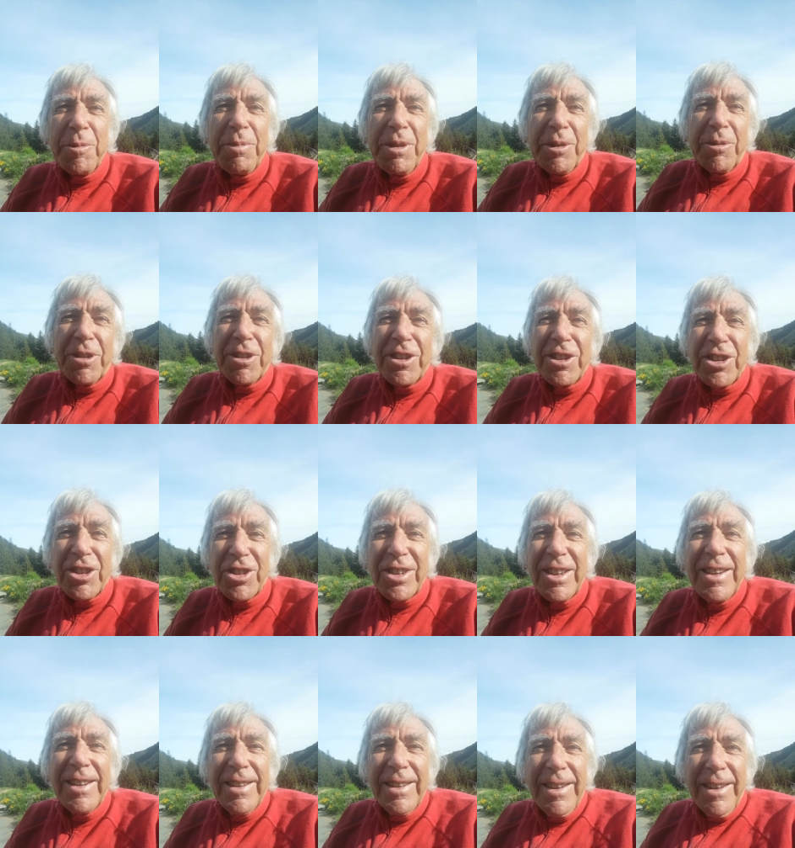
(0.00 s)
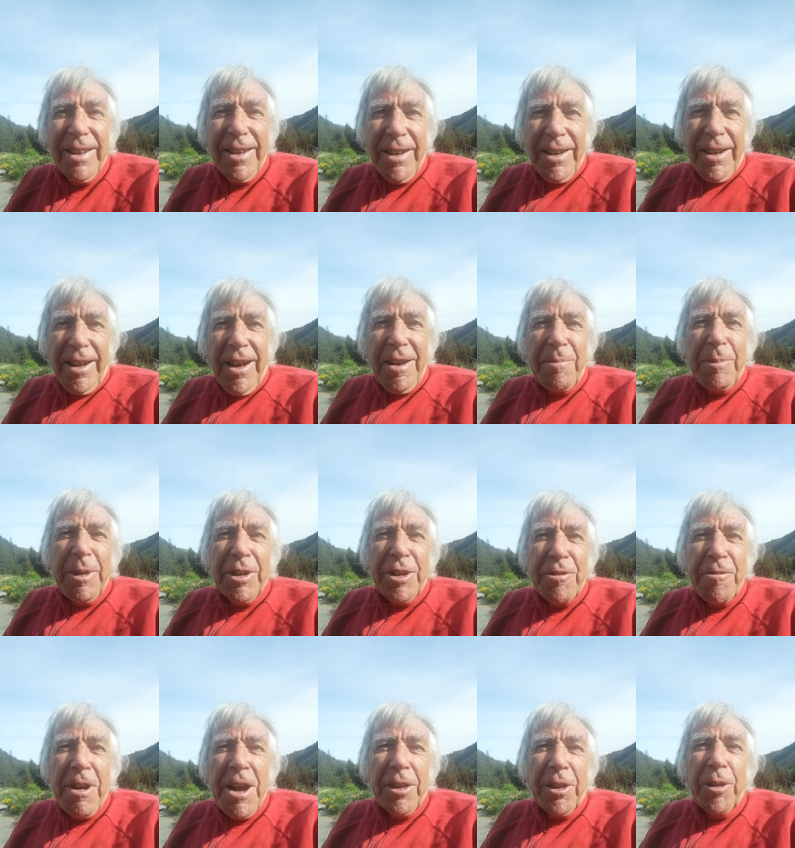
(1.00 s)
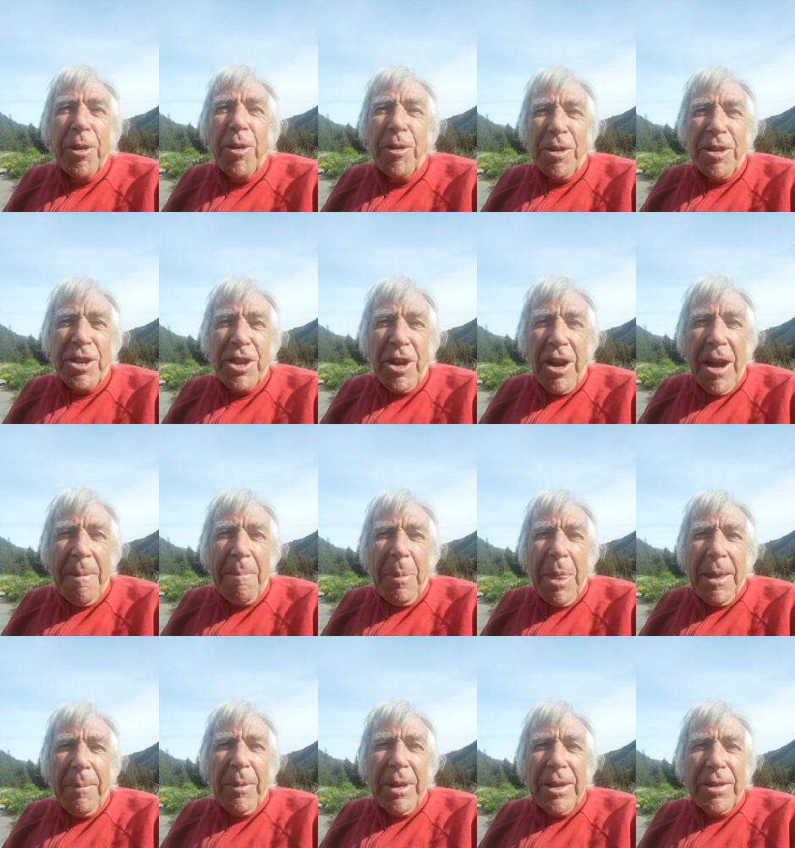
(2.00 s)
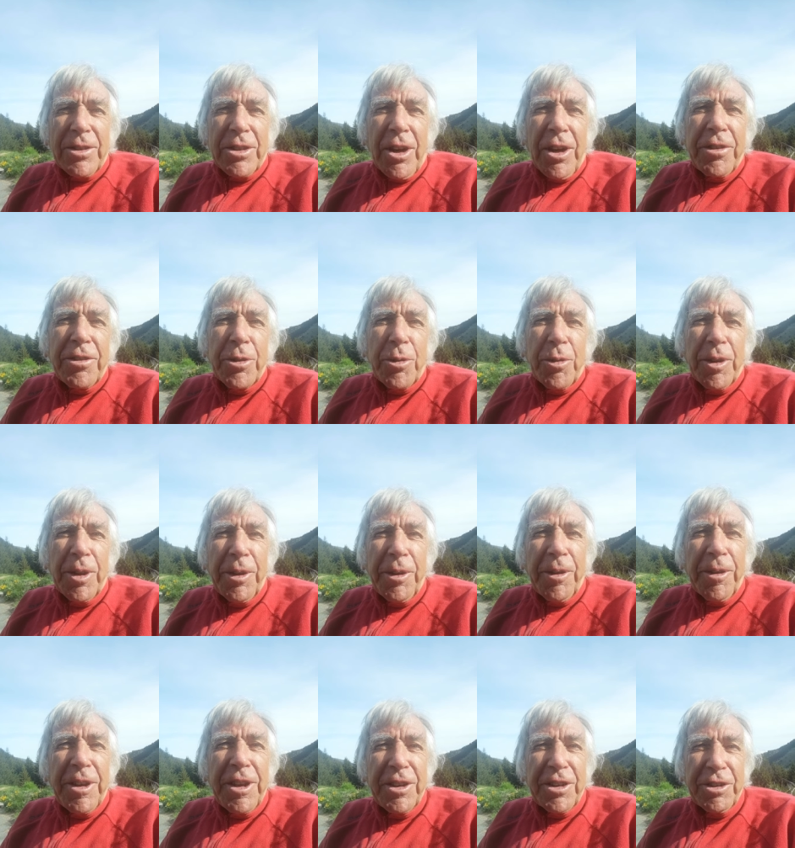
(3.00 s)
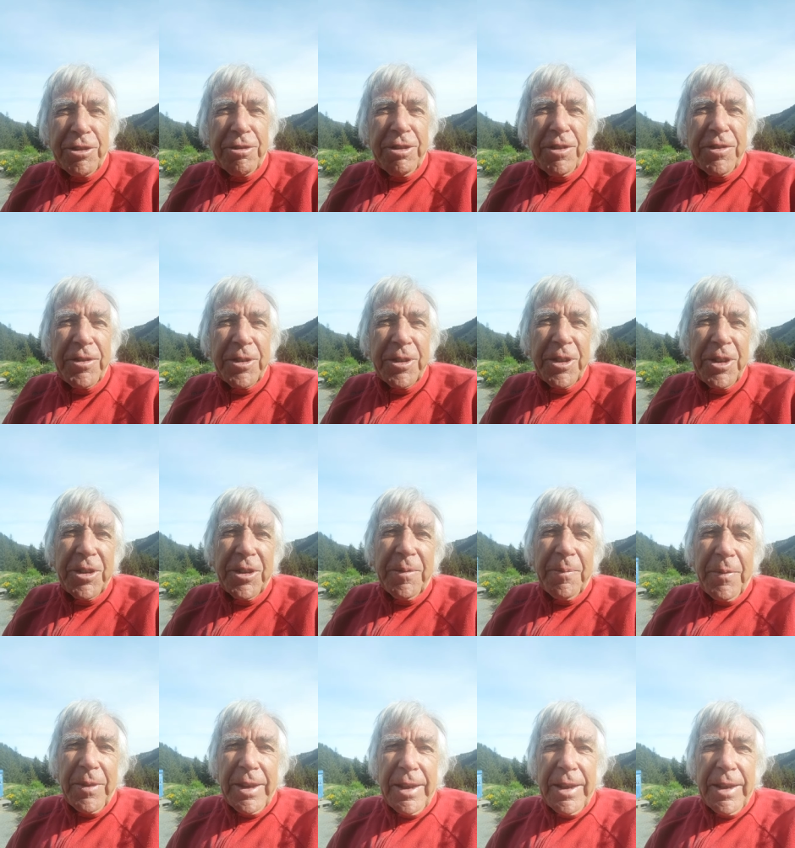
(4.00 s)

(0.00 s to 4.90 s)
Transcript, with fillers: could be worse. I've been around a long time, so I thought a little history for you.